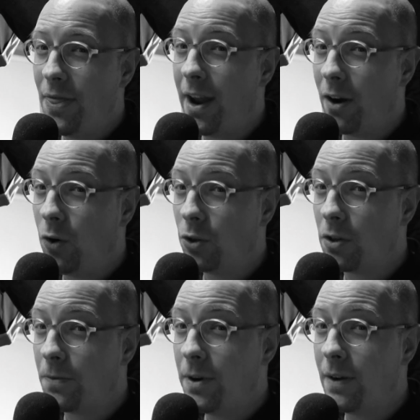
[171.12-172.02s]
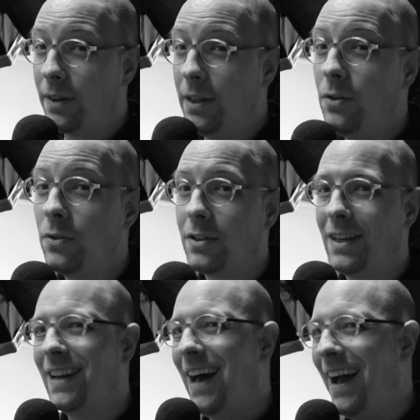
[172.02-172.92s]
They are also frequently used
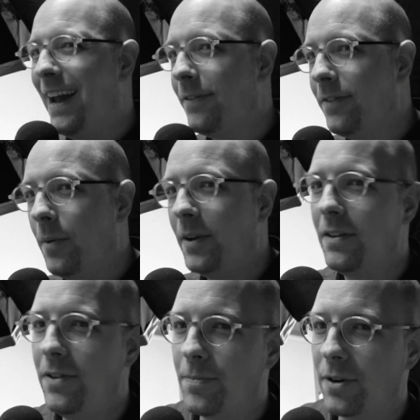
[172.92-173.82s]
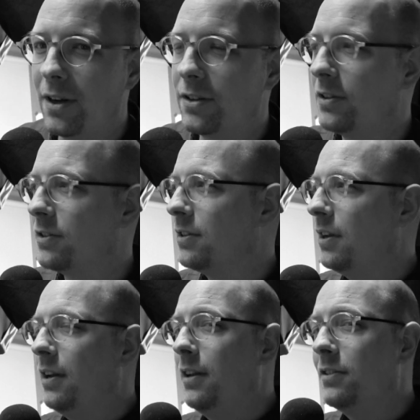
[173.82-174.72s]
in high-end film and TV productions,
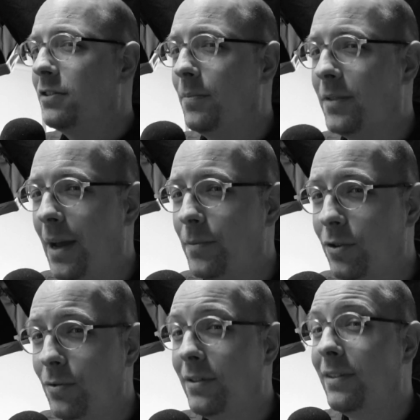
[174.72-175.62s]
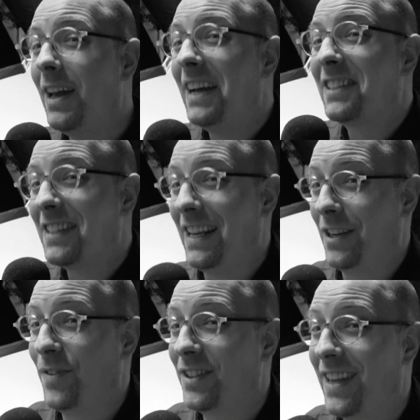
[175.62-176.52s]
sometimes to an
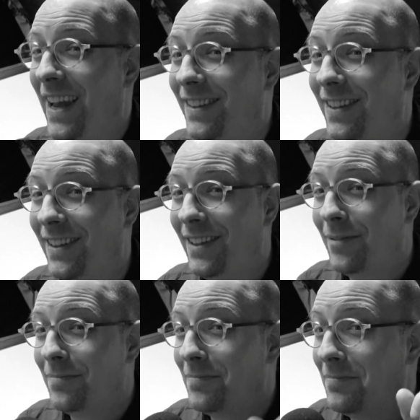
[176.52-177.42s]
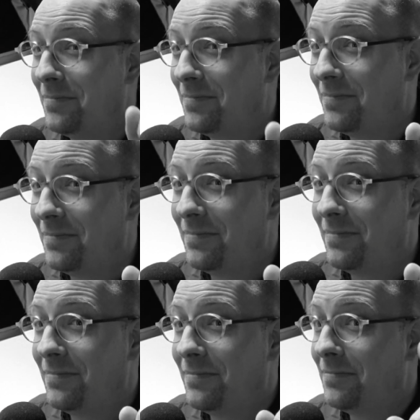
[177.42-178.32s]
excessive extent. A little side note
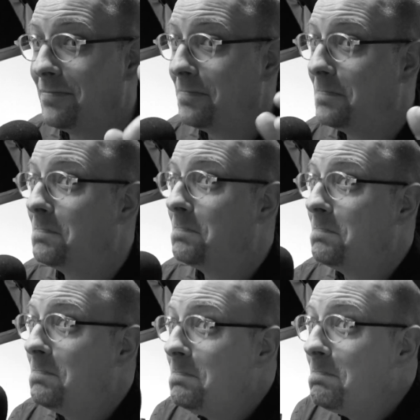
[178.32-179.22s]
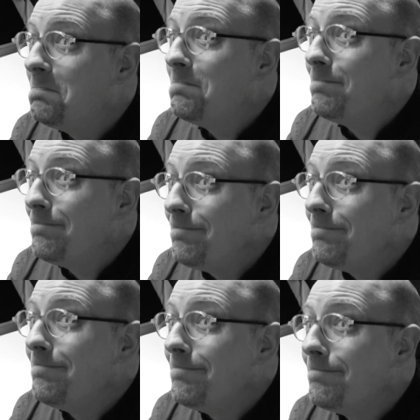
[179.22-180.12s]
though, not all customers will always
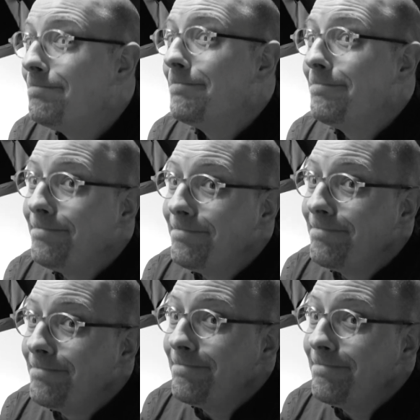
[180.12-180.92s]
understand it when you use a